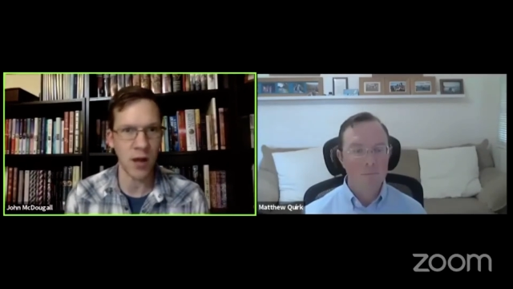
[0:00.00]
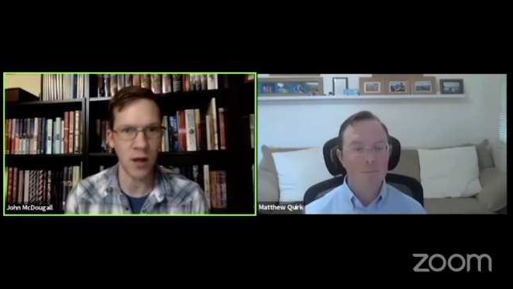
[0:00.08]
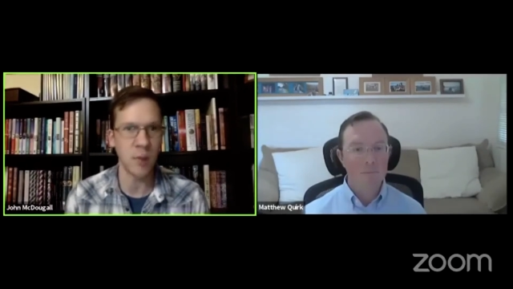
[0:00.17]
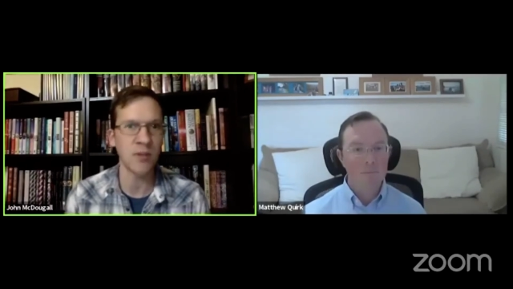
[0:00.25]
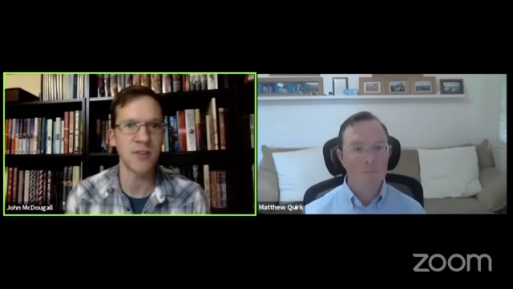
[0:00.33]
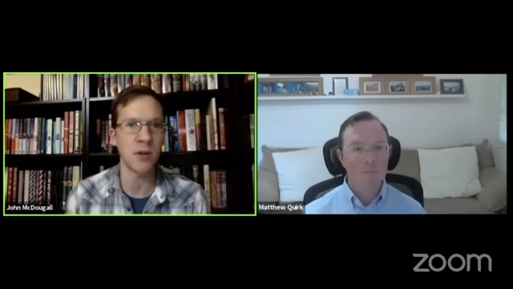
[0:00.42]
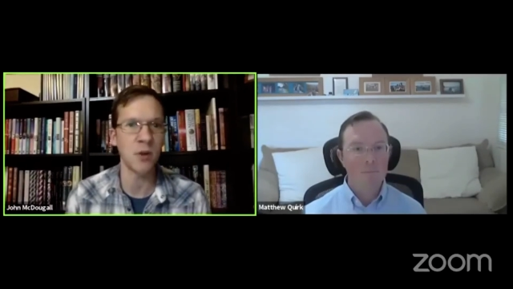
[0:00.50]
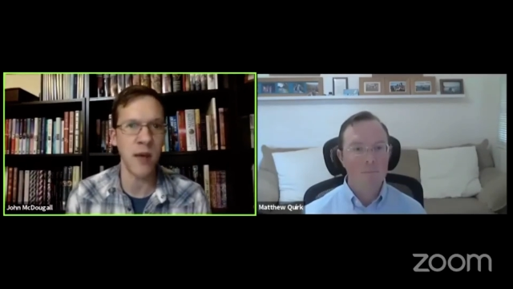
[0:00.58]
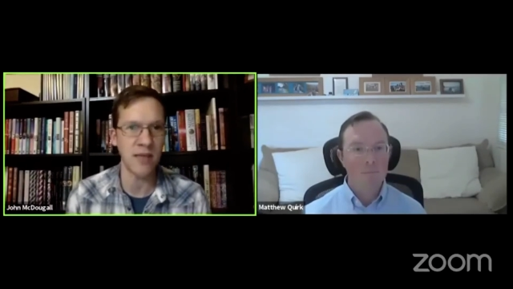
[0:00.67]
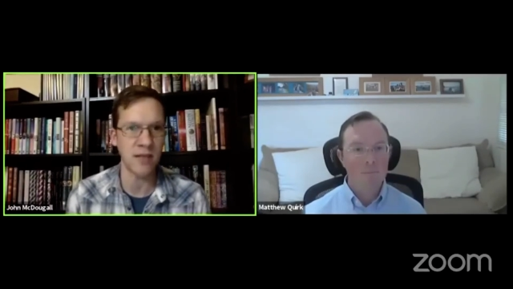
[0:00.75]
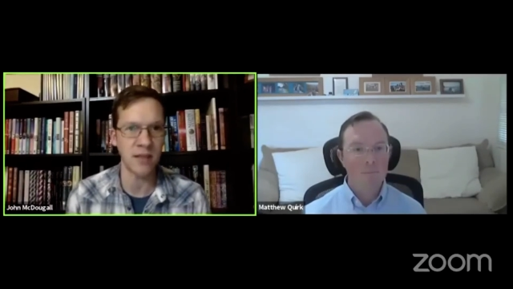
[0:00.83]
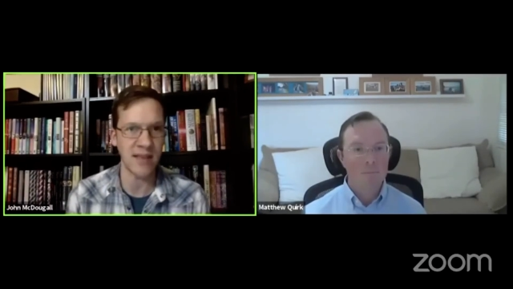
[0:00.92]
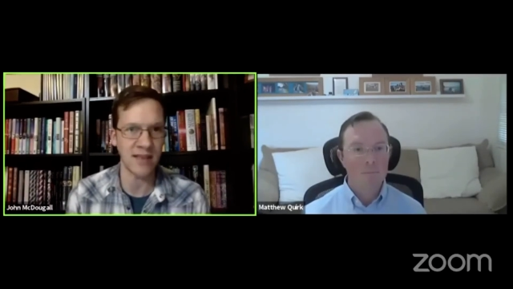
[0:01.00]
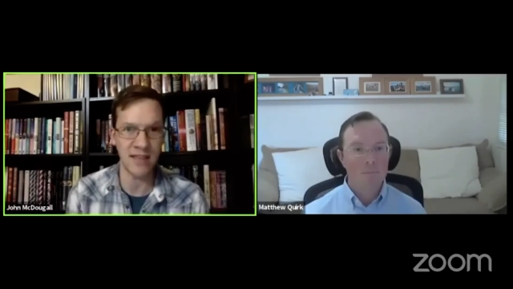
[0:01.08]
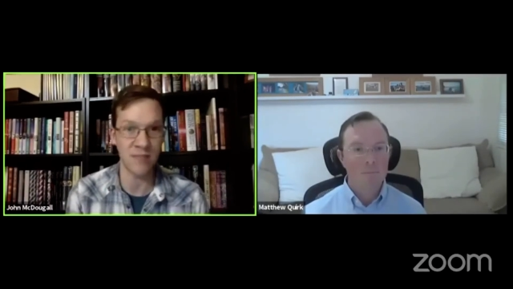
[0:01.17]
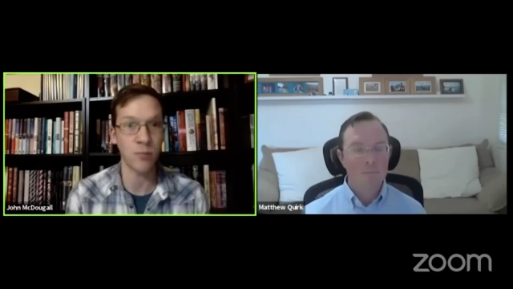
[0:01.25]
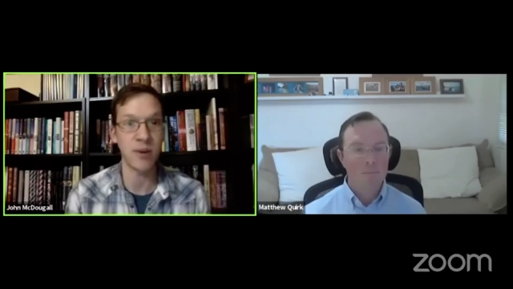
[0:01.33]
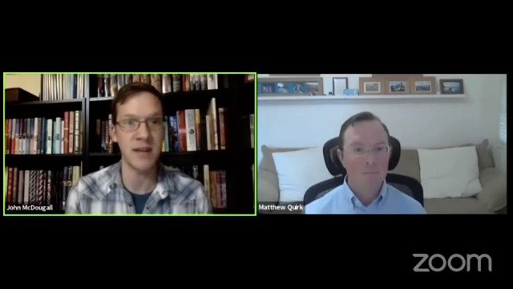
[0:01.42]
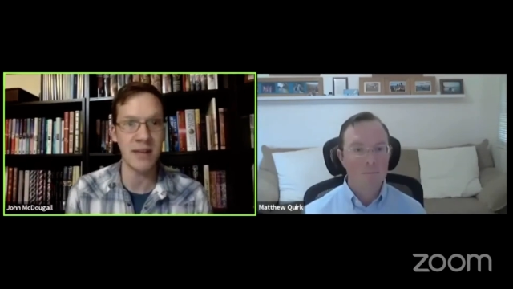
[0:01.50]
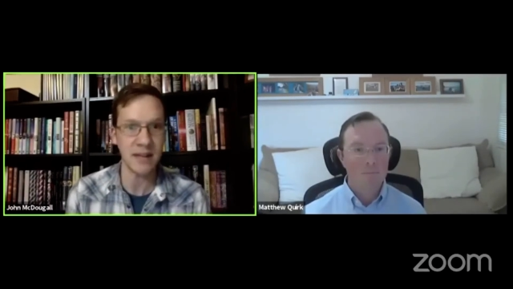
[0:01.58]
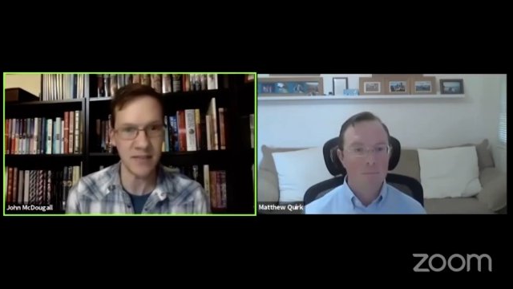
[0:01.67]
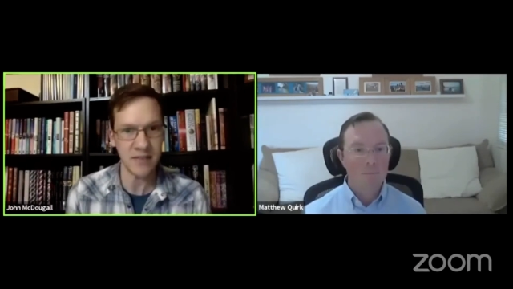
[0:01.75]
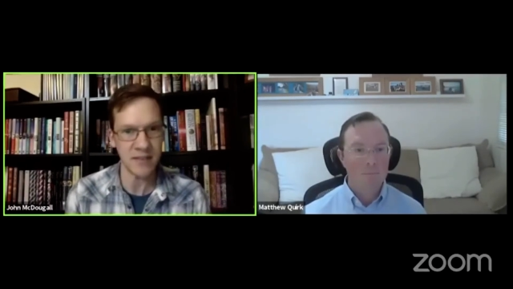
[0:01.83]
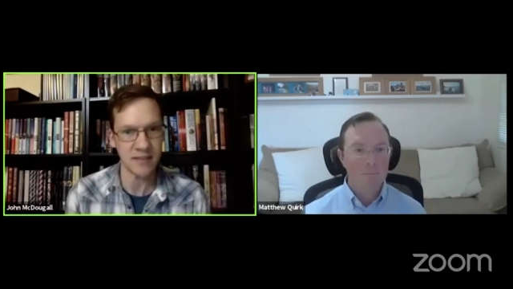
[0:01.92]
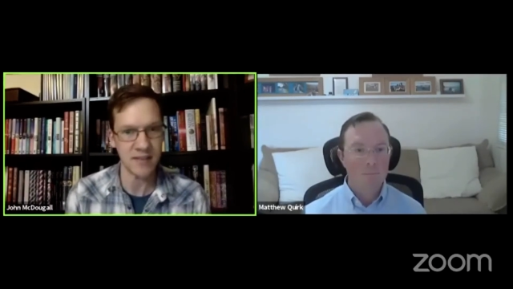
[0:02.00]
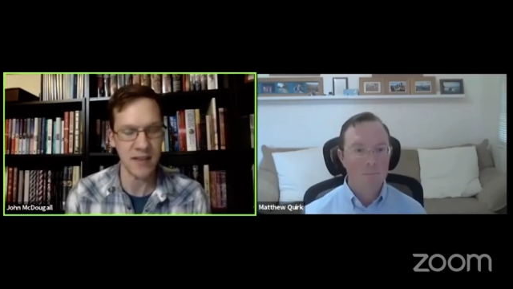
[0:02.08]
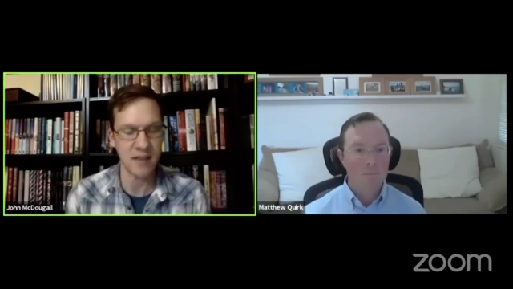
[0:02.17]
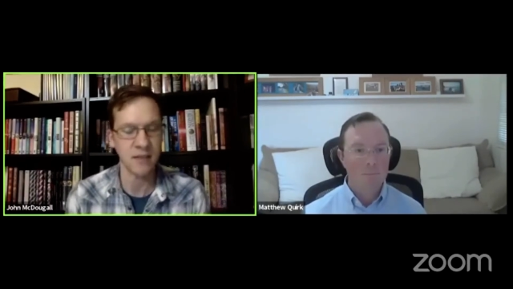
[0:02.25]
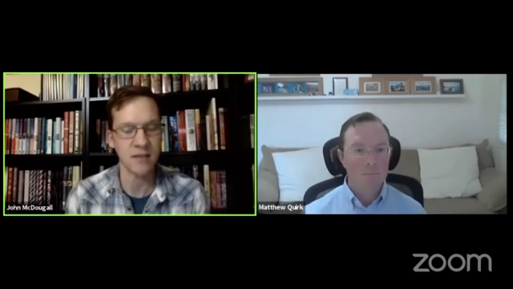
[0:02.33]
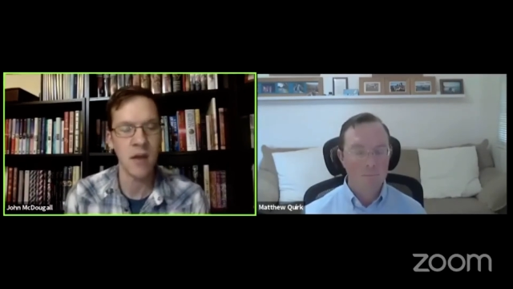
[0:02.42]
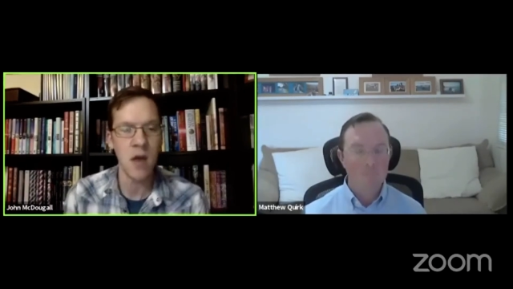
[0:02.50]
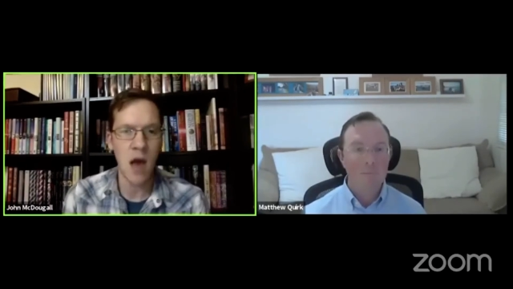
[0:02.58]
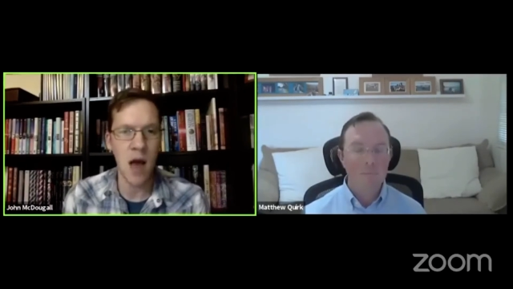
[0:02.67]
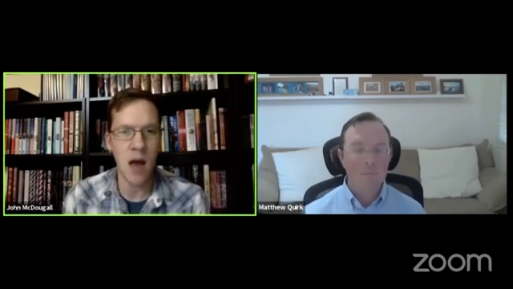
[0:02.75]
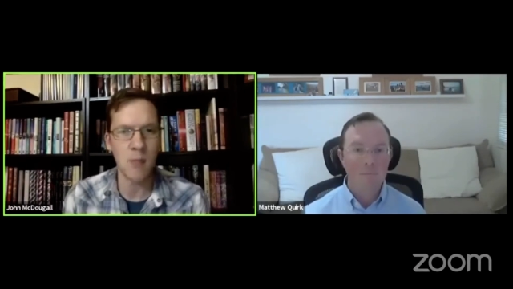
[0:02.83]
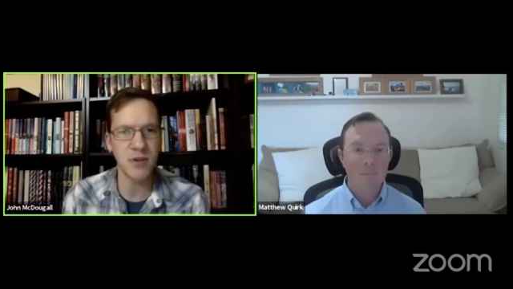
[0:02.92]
Speaker 1: almost in a way that like they predicted these things. Do you